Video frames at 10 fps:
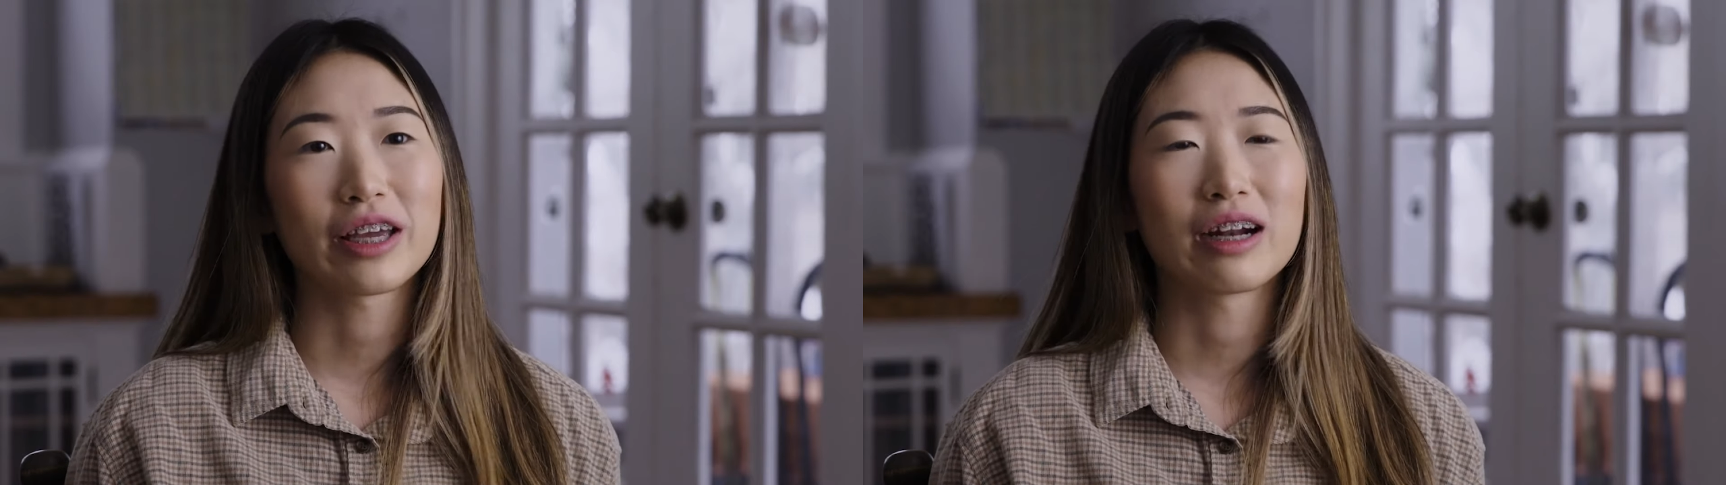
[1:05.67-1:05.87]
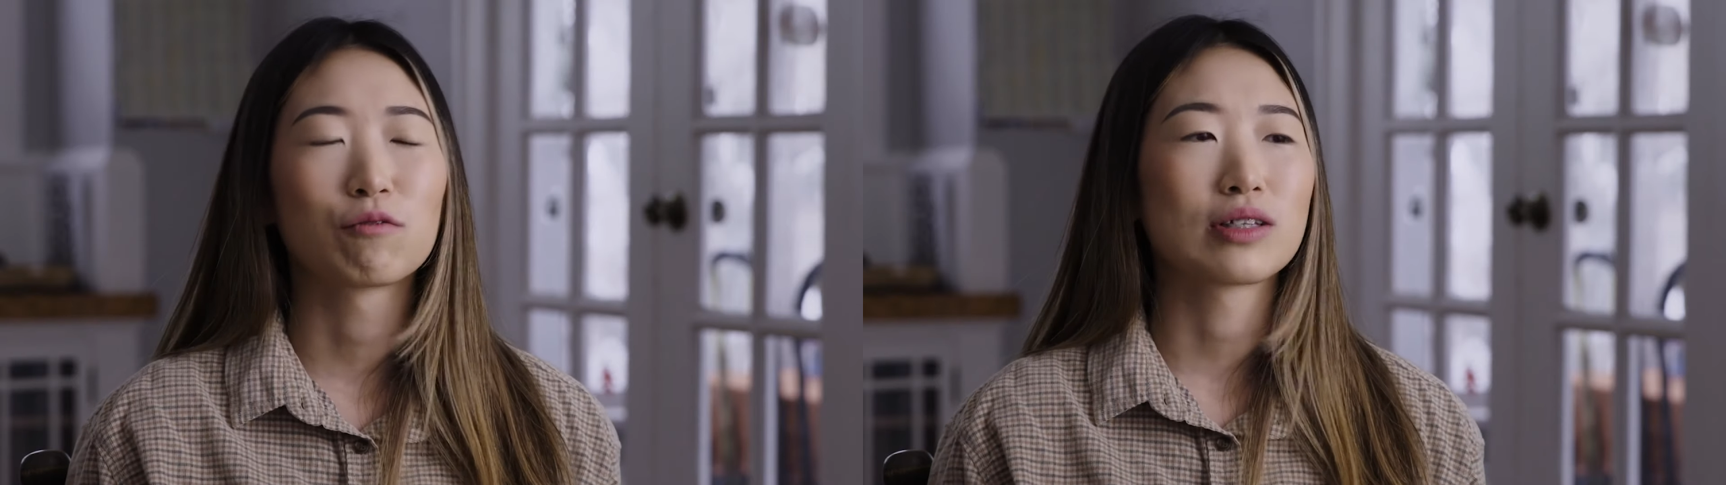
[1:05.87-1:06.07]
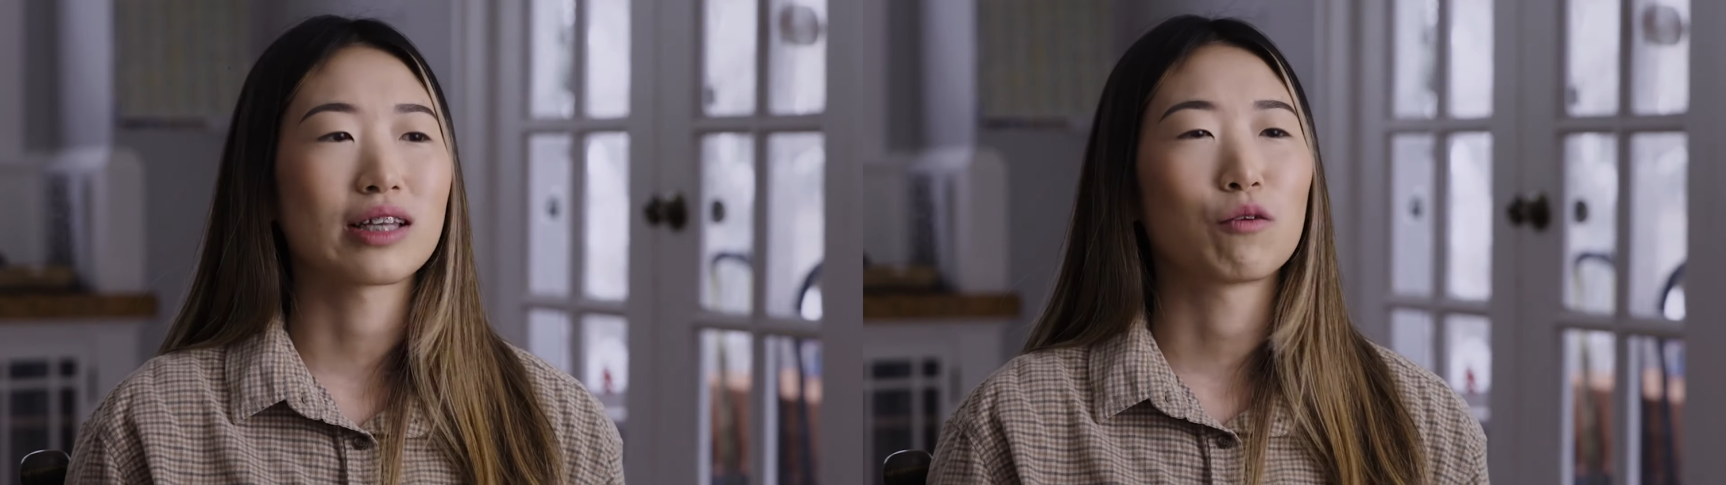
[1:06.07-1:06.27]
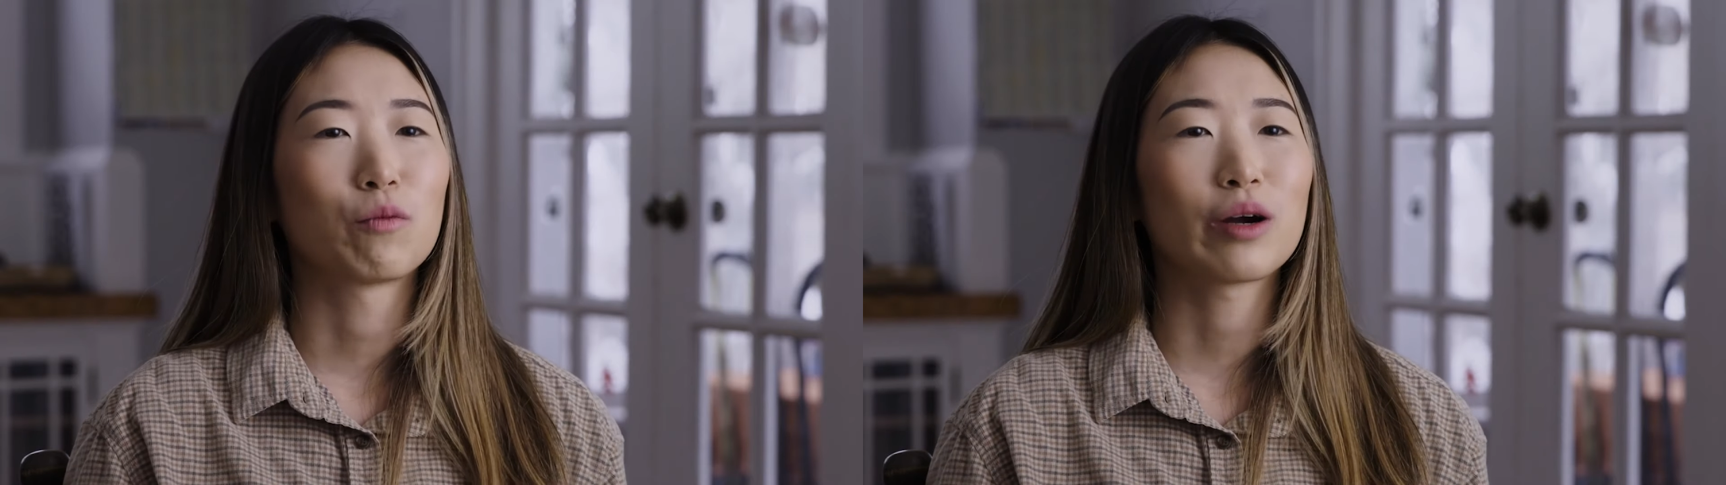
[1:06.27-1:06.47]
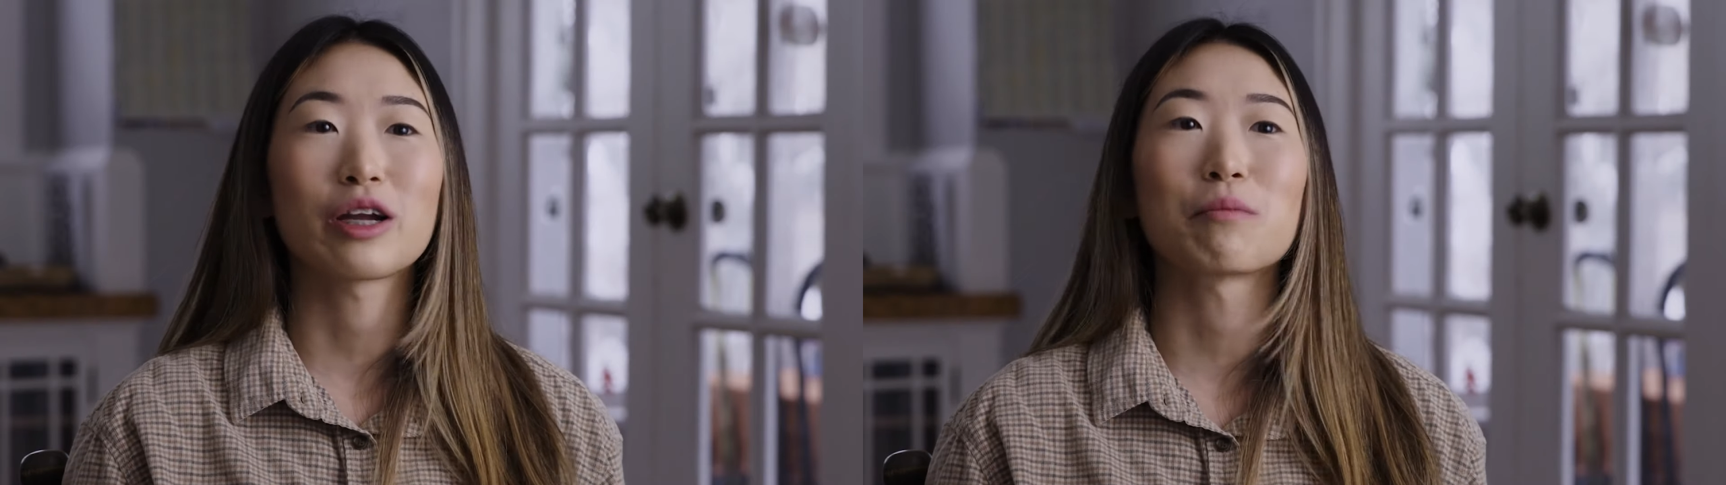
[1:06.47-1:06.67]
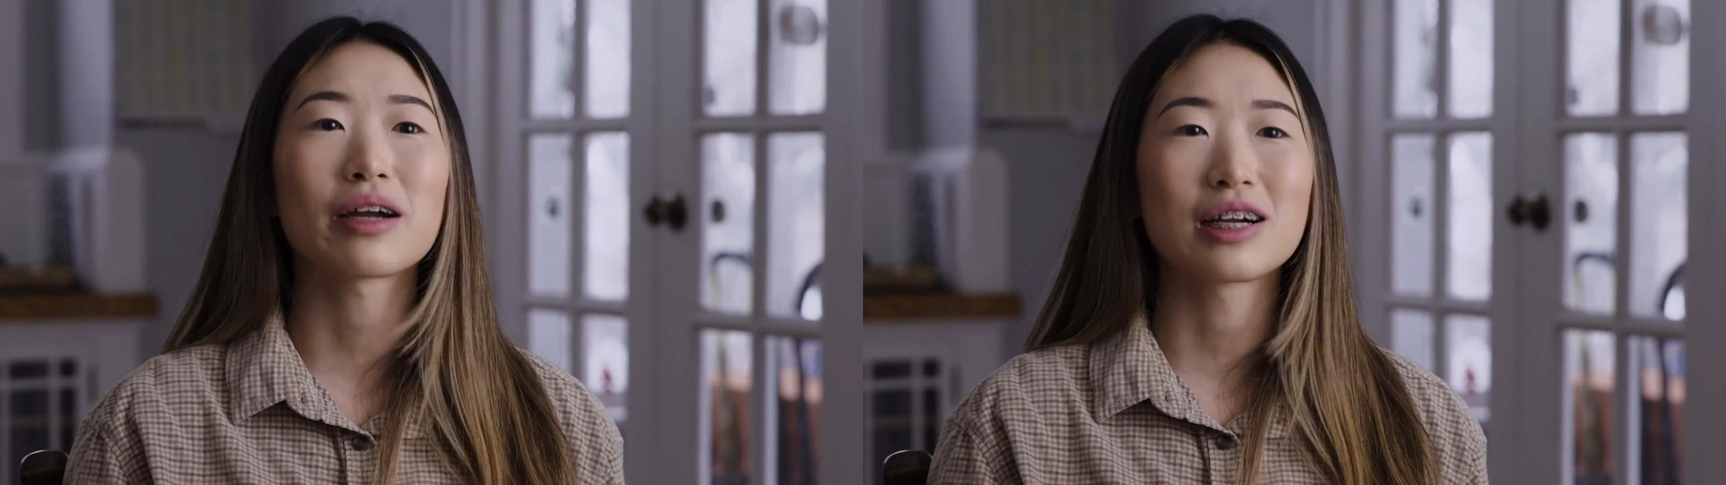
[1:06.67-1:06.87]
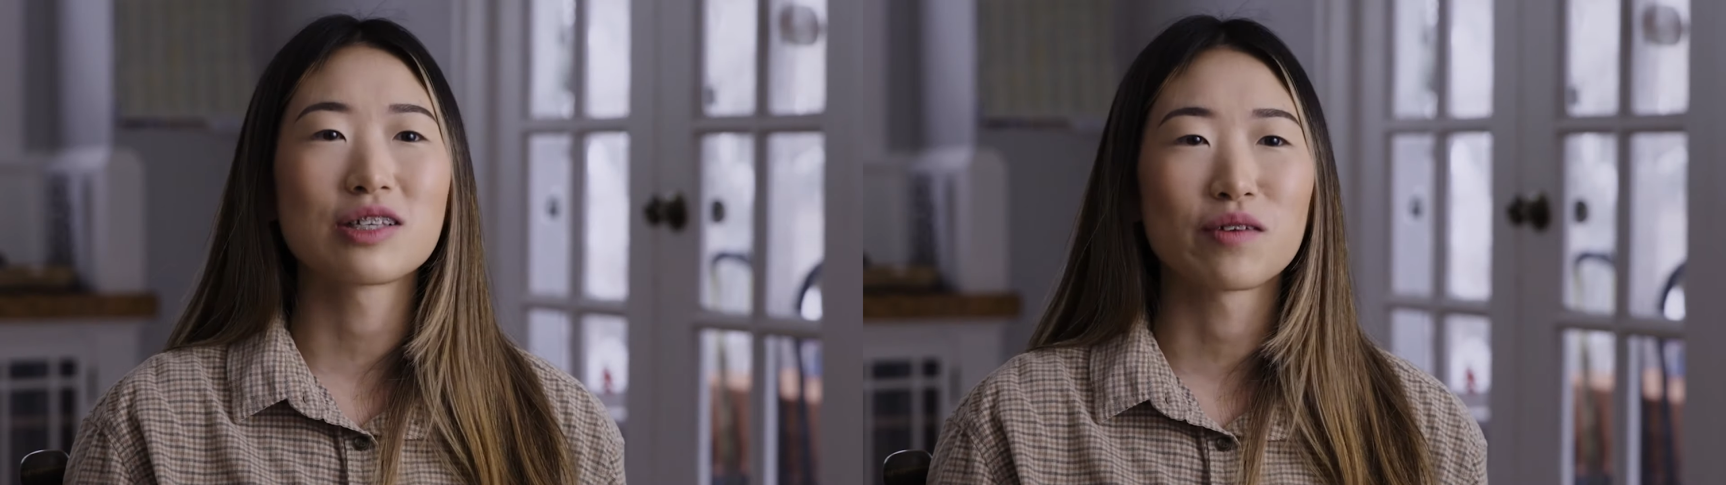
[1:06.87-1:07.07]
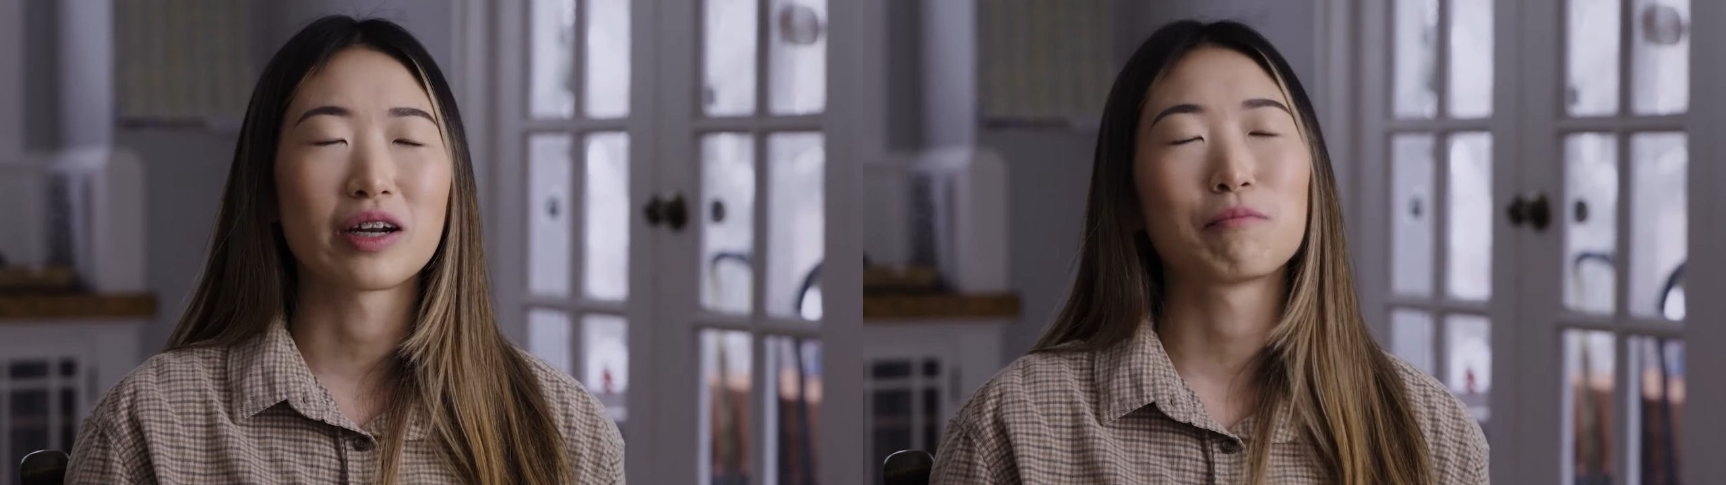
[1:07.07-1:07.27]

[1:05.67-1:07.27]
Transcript: And everyone's like, where are your parents from?